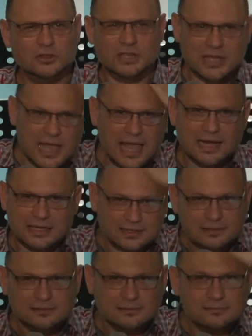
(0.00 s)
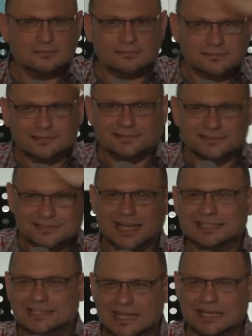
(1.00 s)
Thick headed.
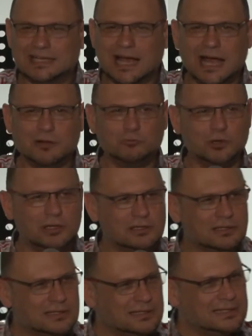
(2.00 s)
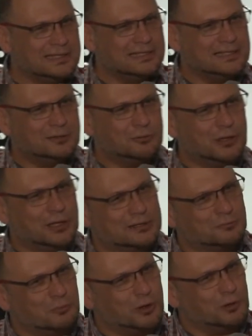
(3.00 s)
Until God will,
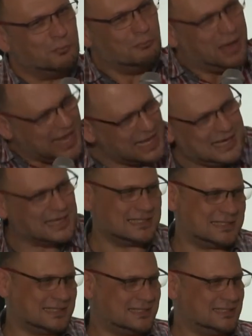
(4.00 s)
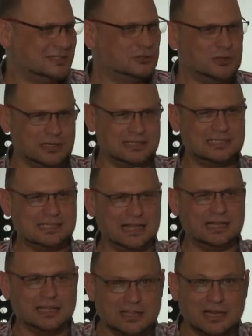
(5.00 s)
will, will make us to
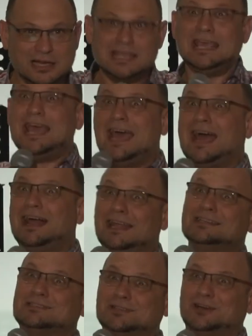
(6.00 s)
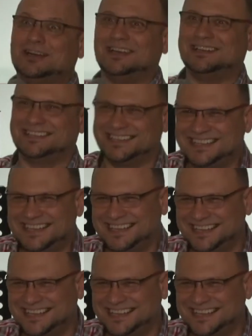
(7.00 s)
understand. And then, yeah, let's do it.